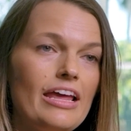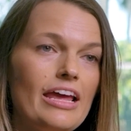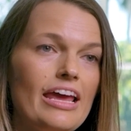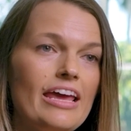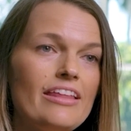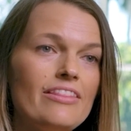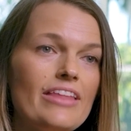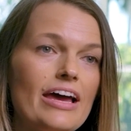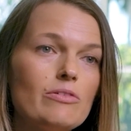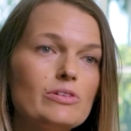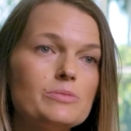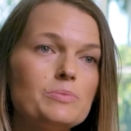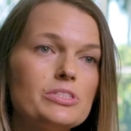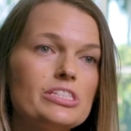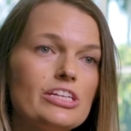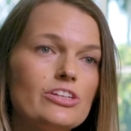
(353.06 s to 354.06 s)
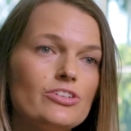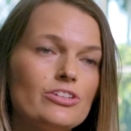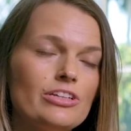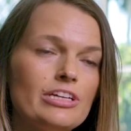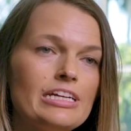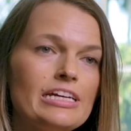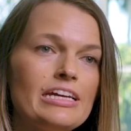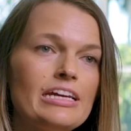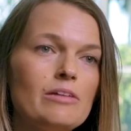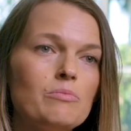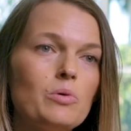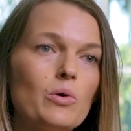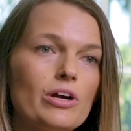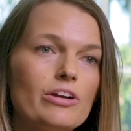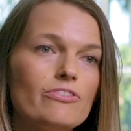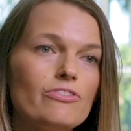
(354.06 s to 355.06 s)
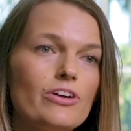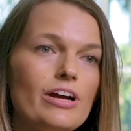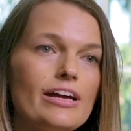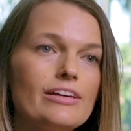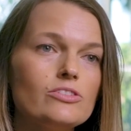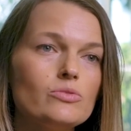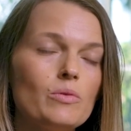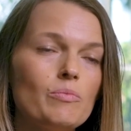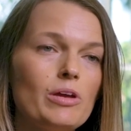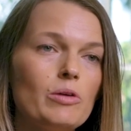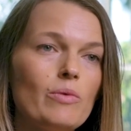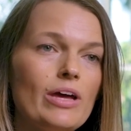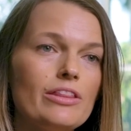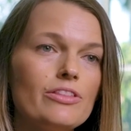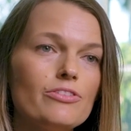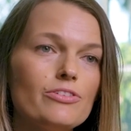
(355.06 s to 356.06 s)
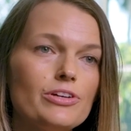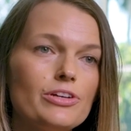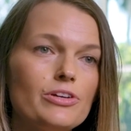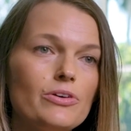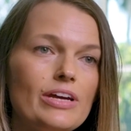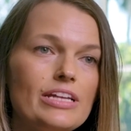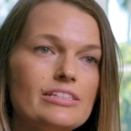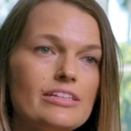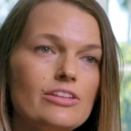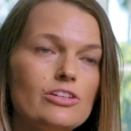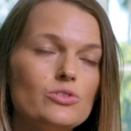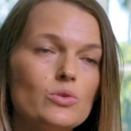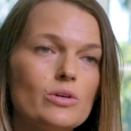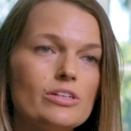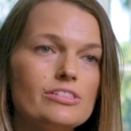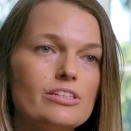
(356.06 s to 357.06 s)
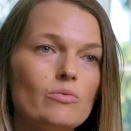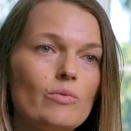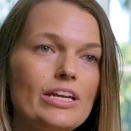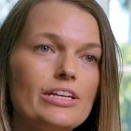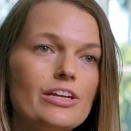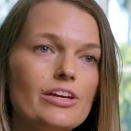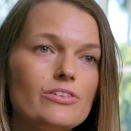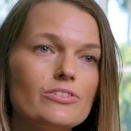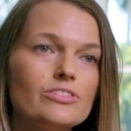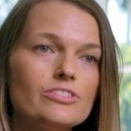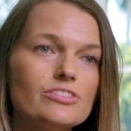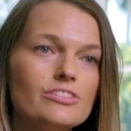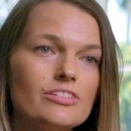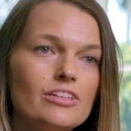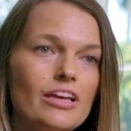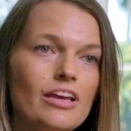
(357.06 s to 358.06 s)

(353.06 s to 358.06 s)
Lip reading: And that was particularly important for us when we went through and did the doors and windows.